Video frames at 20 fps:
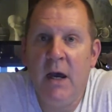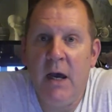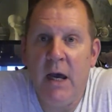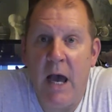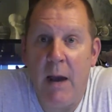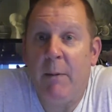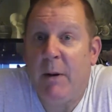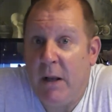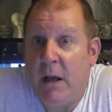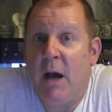
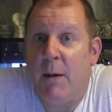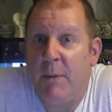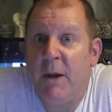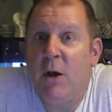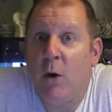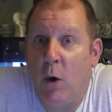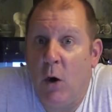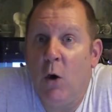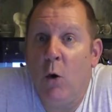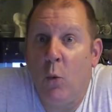I mean, I mean,
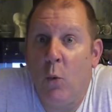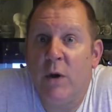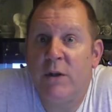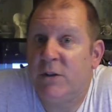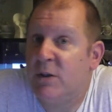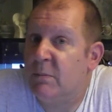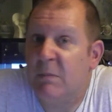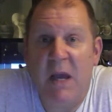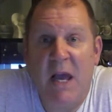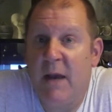he'll, he'll win
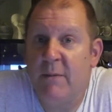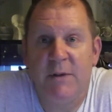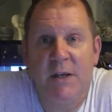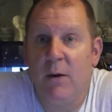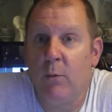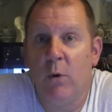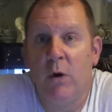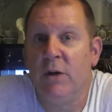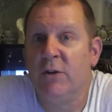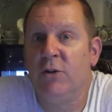some games. He
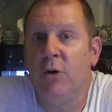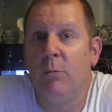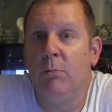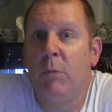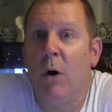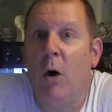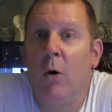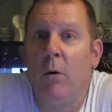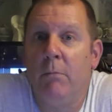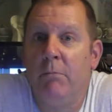ain't win a Super
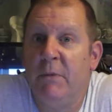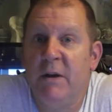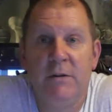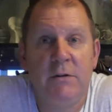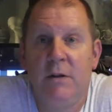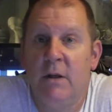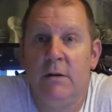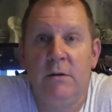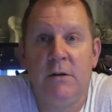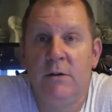Bowl. There's,
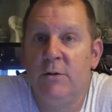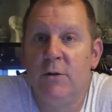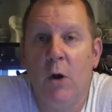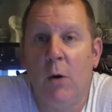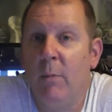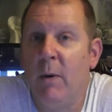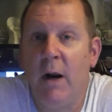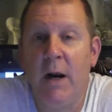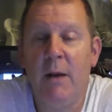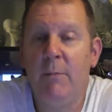there's
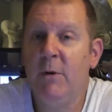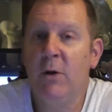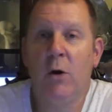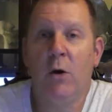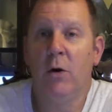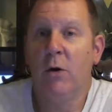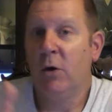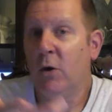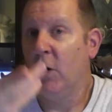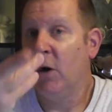nobody. I mean, you
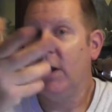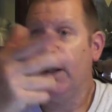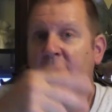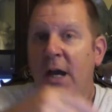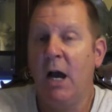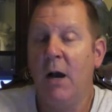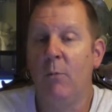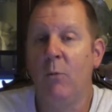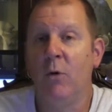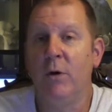go to go to the
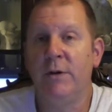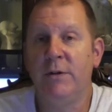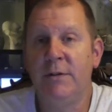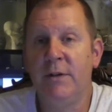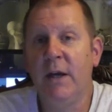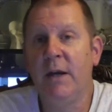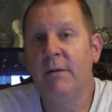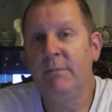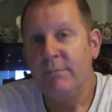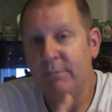Cowboys.
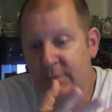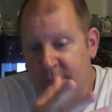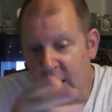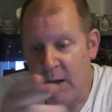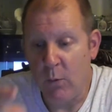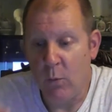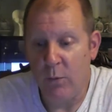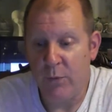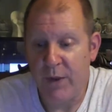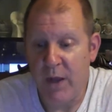They they
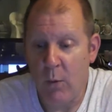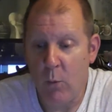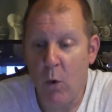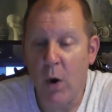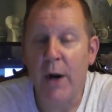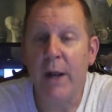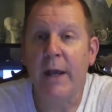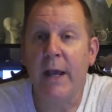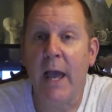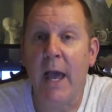they
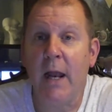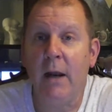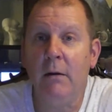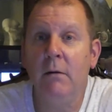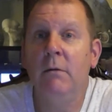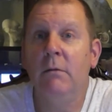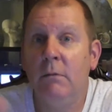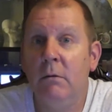won again.